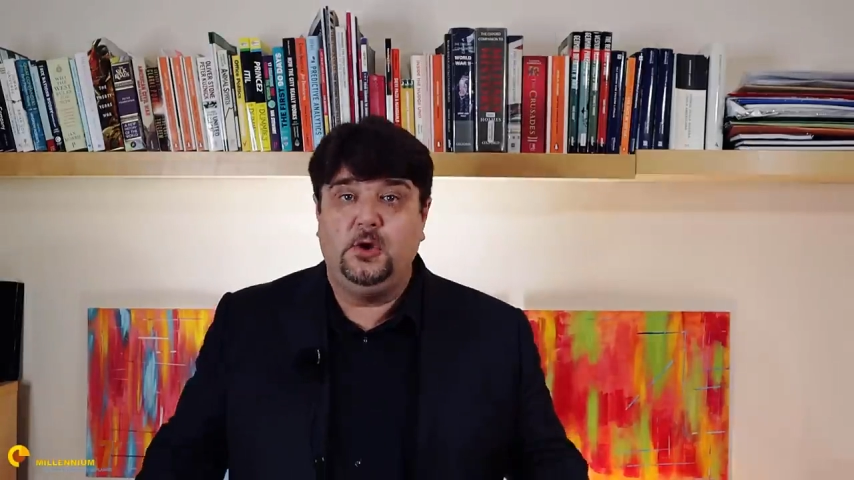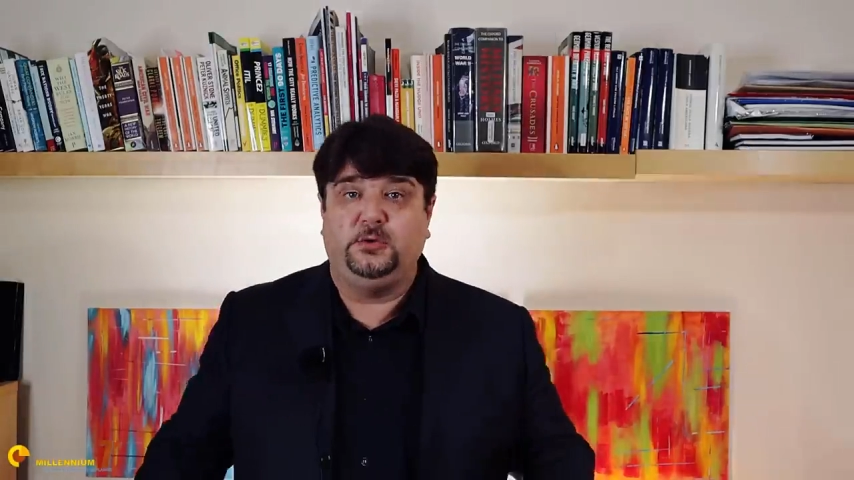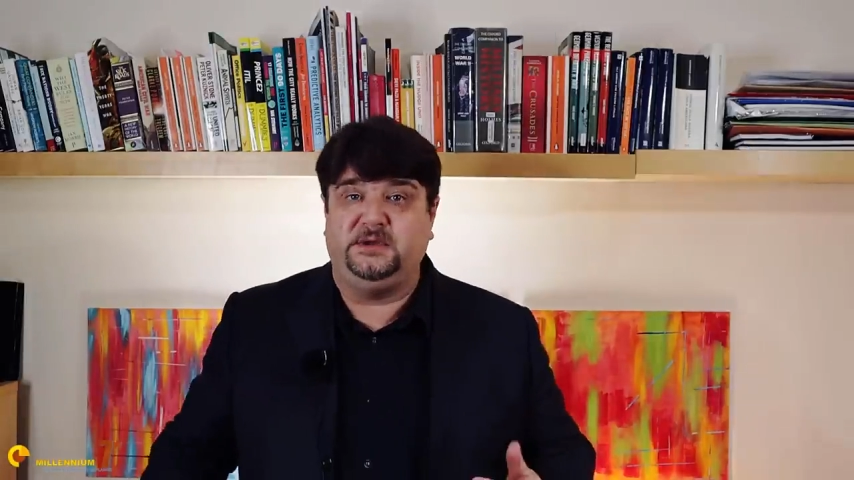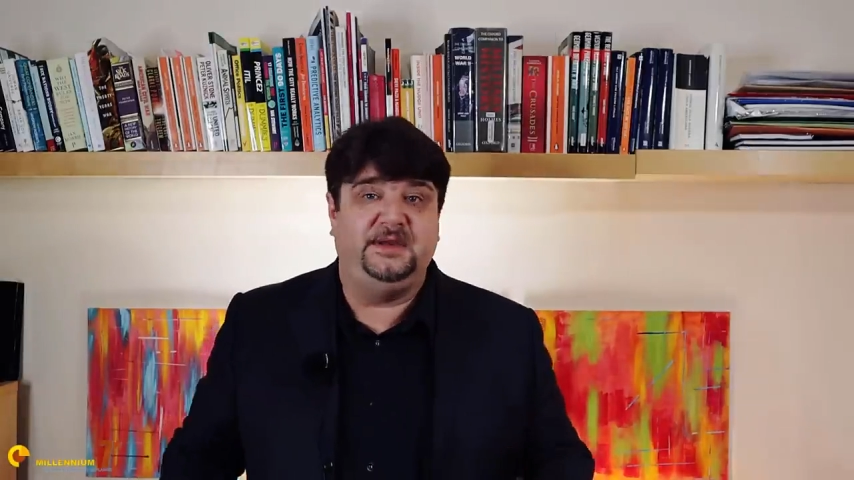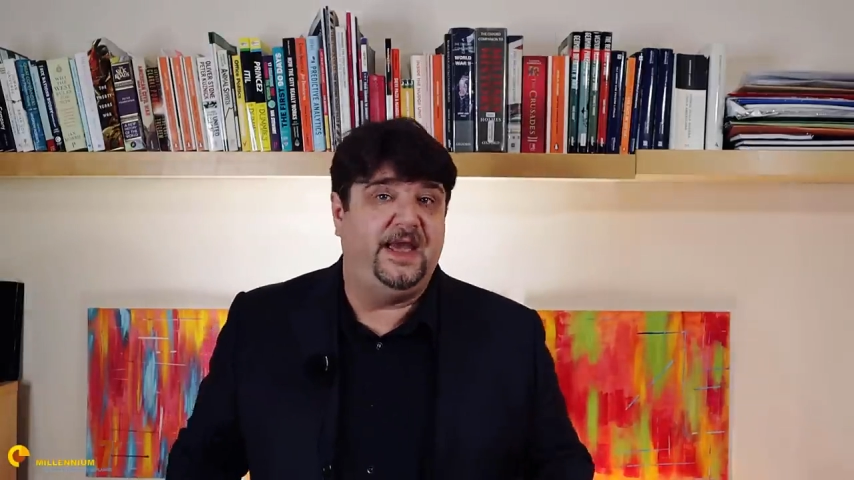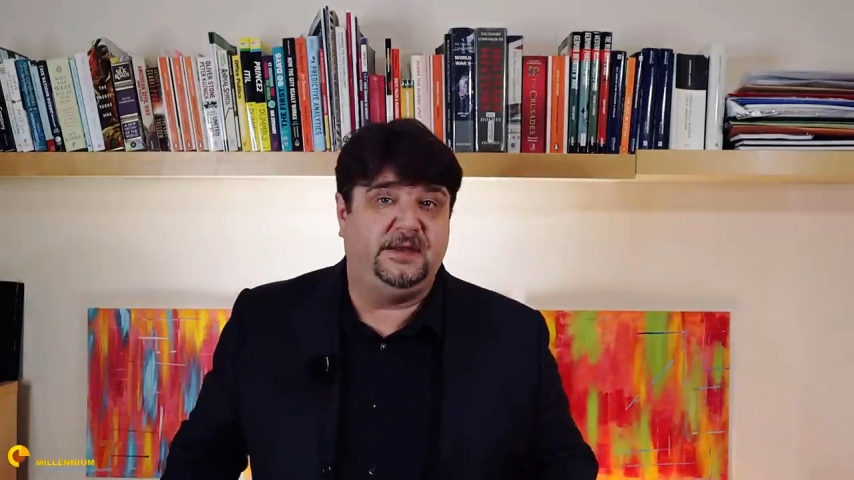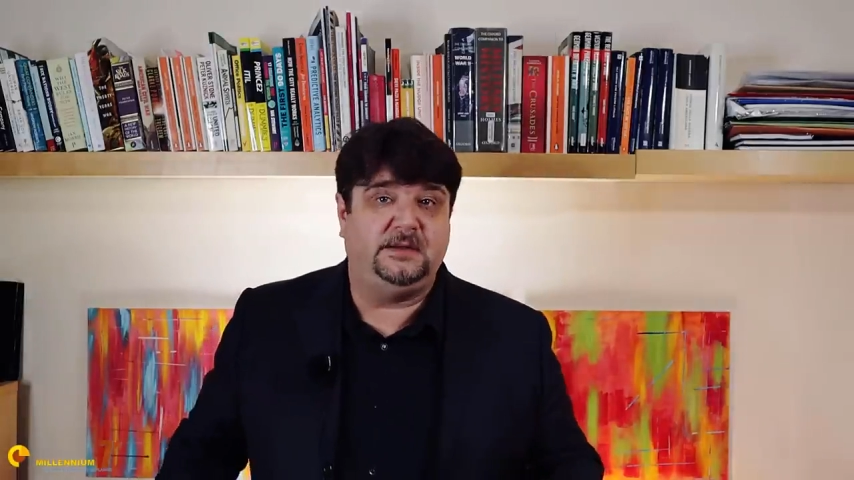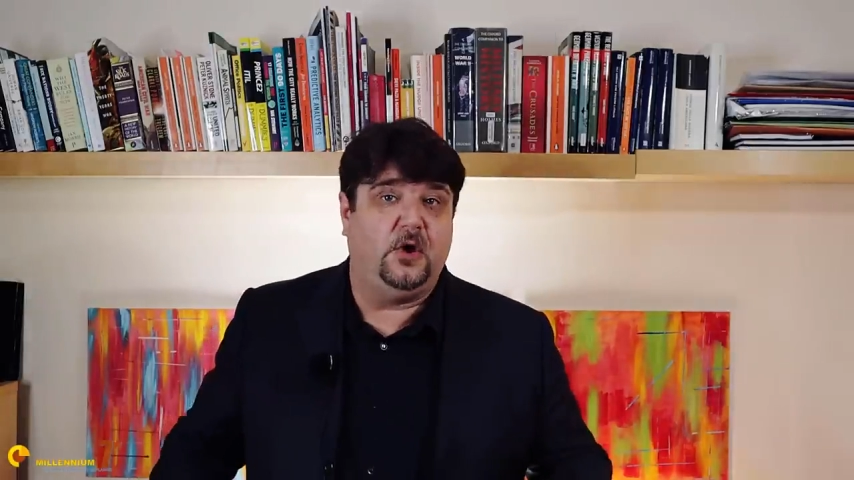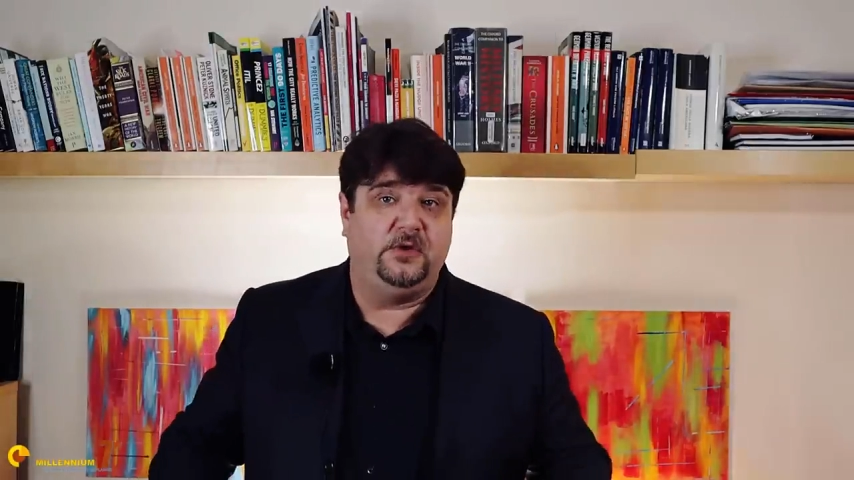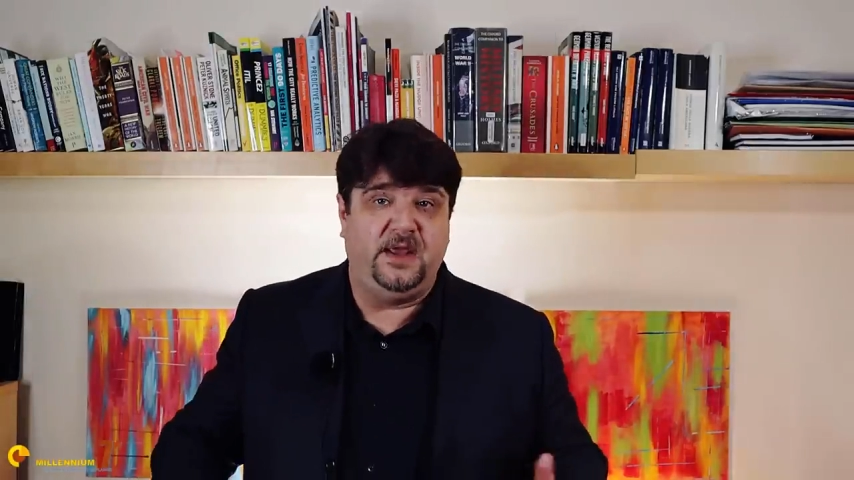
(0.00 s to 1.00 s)
Note
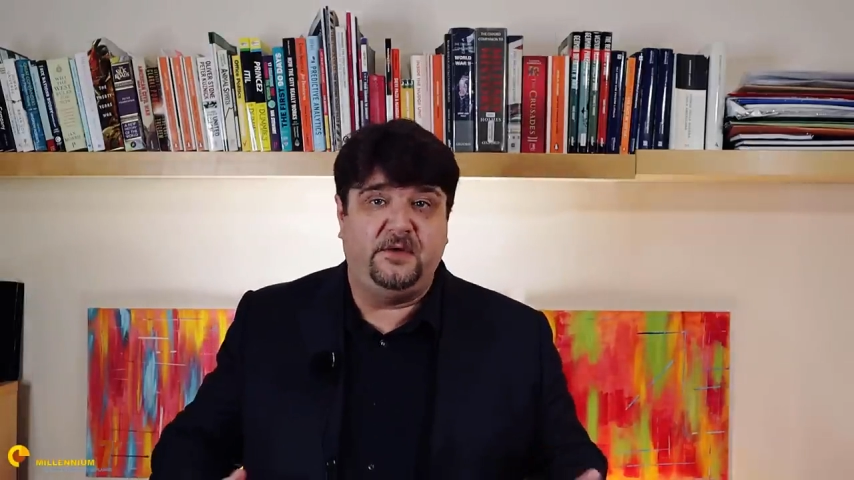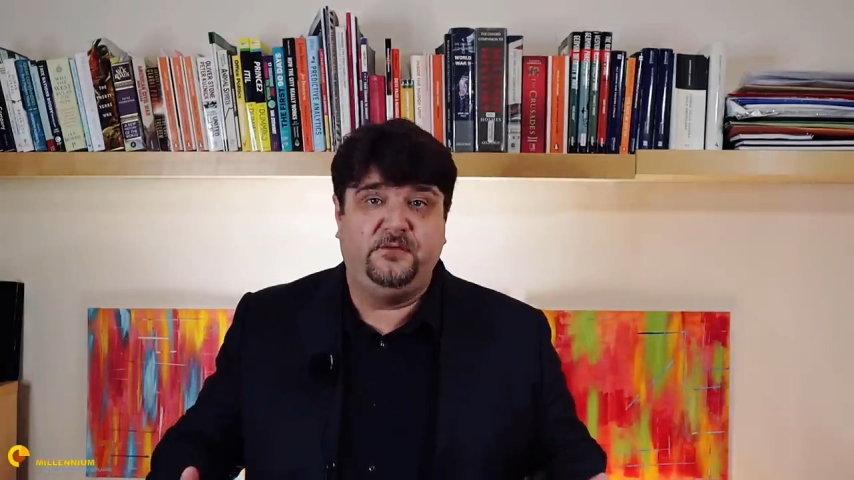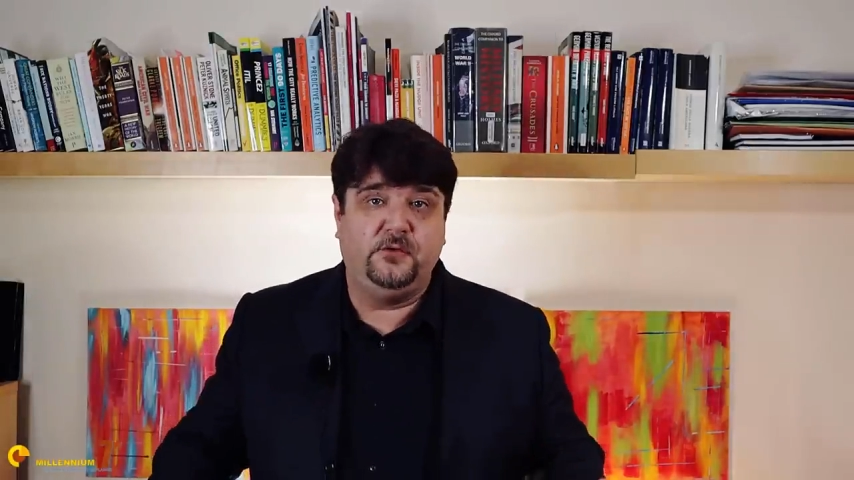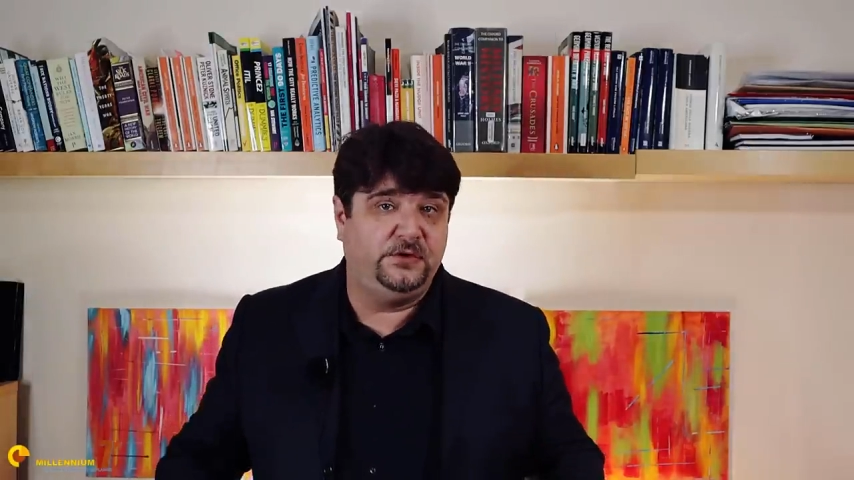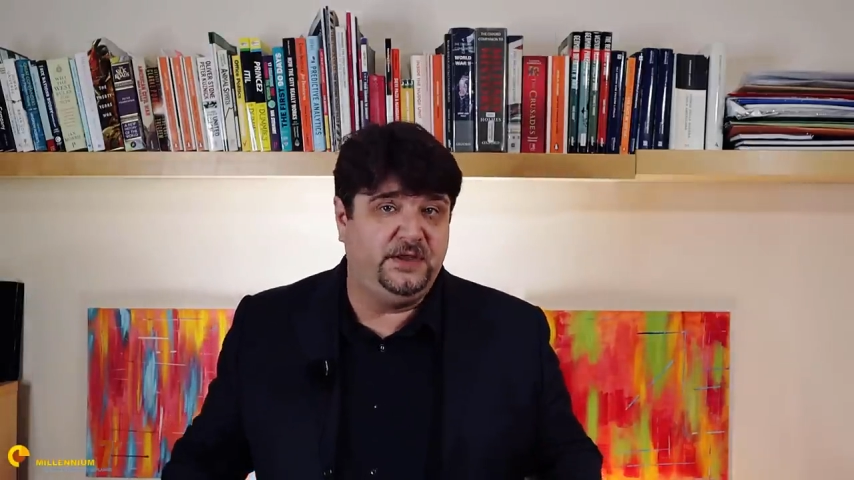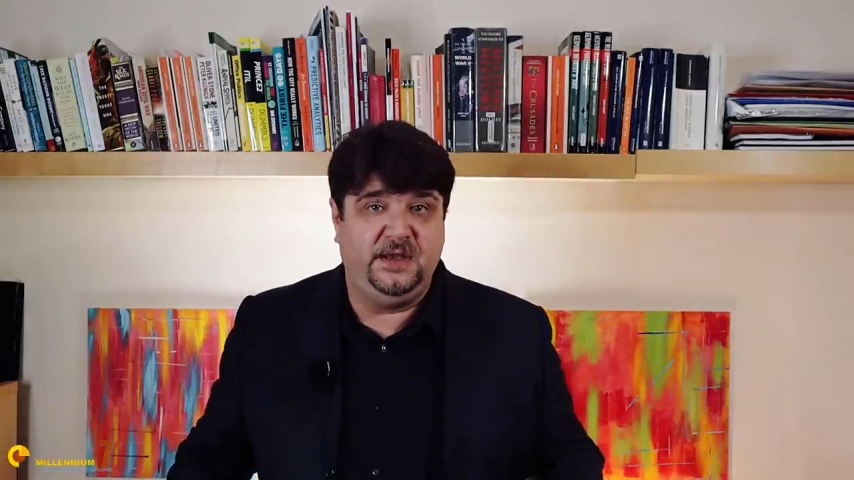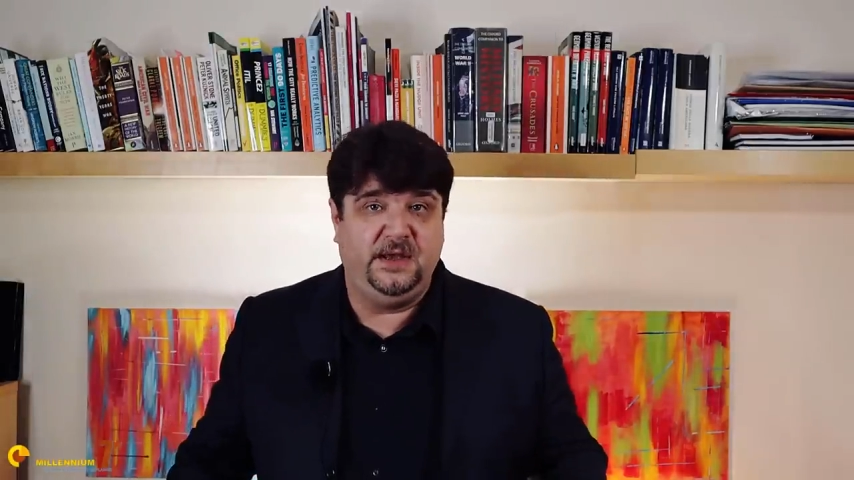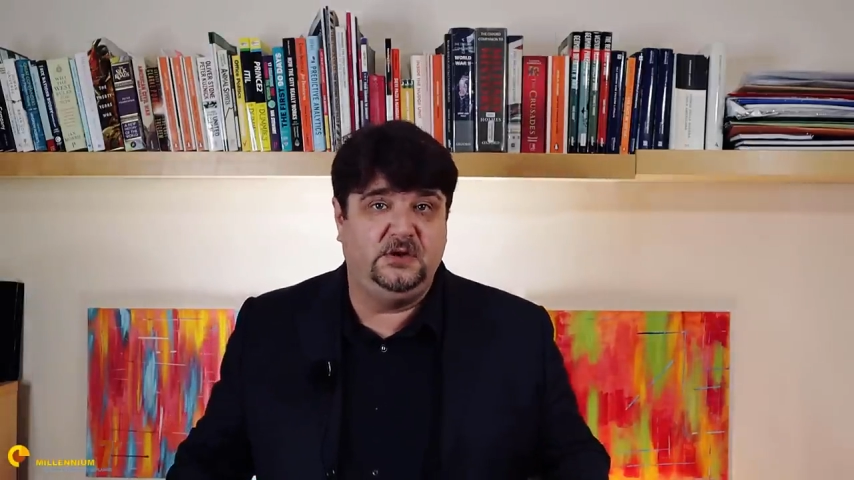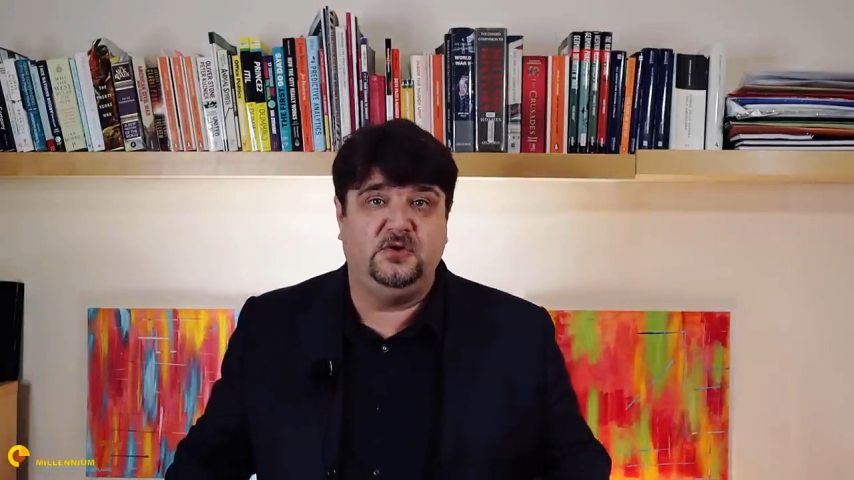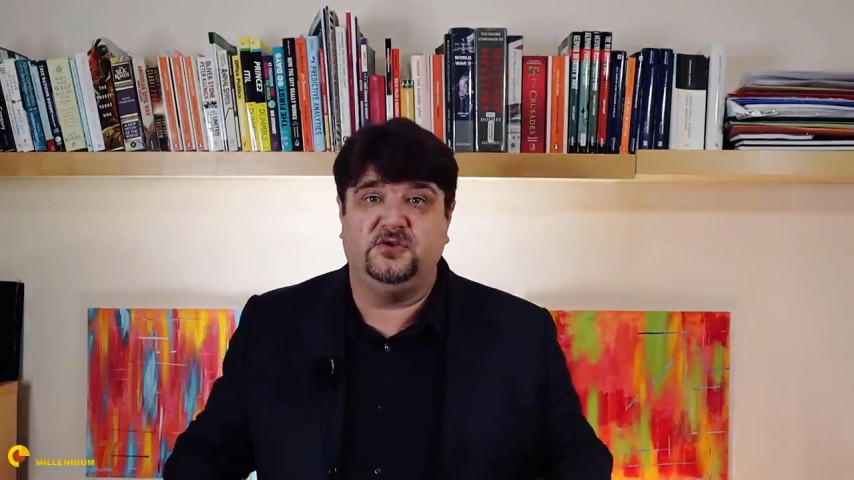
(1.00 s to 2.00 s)
that on the F-14